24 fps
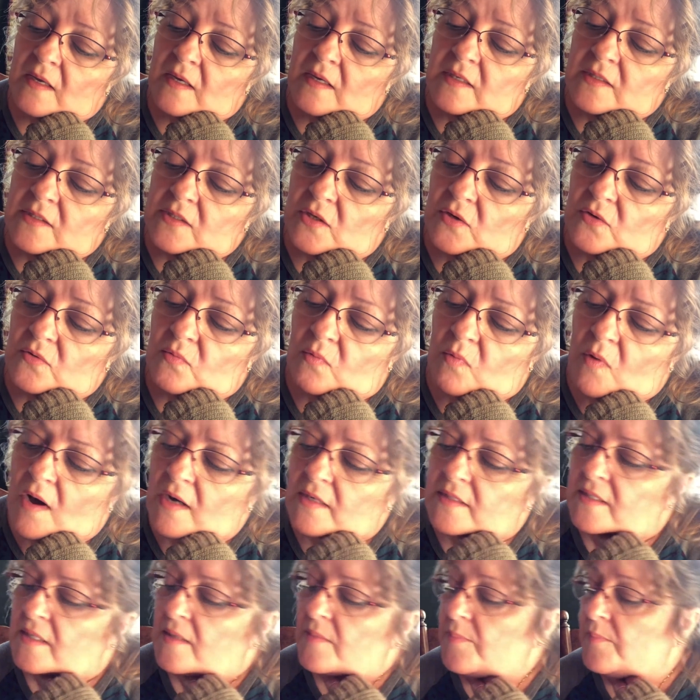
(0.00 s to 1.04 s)
Toad
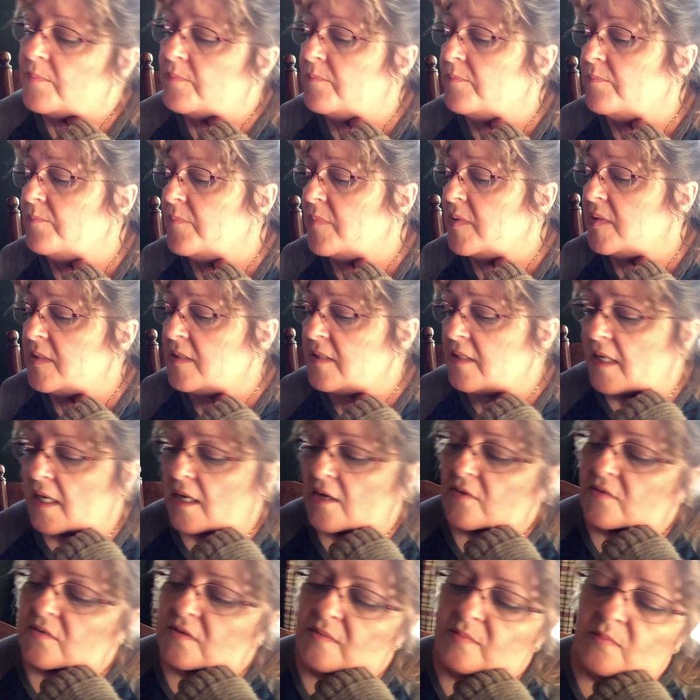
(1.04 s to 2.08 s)
walked up and
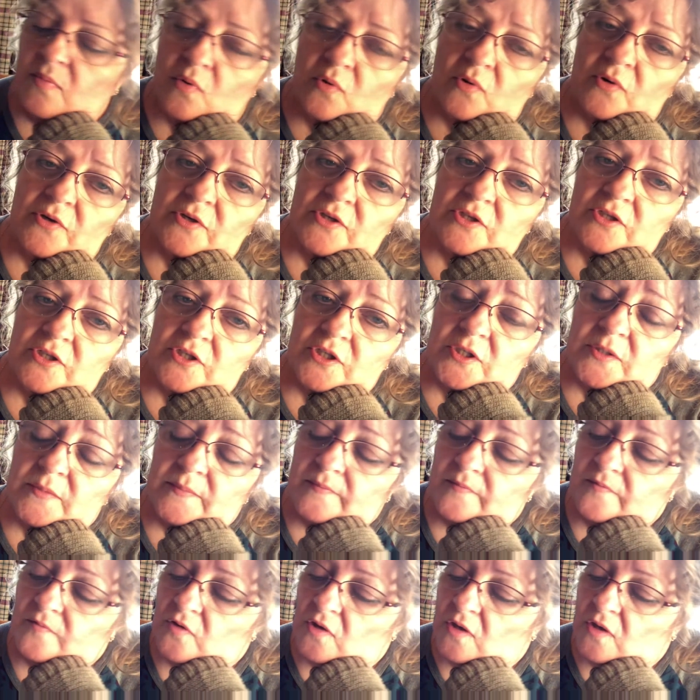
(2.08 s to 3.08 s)
down the porch for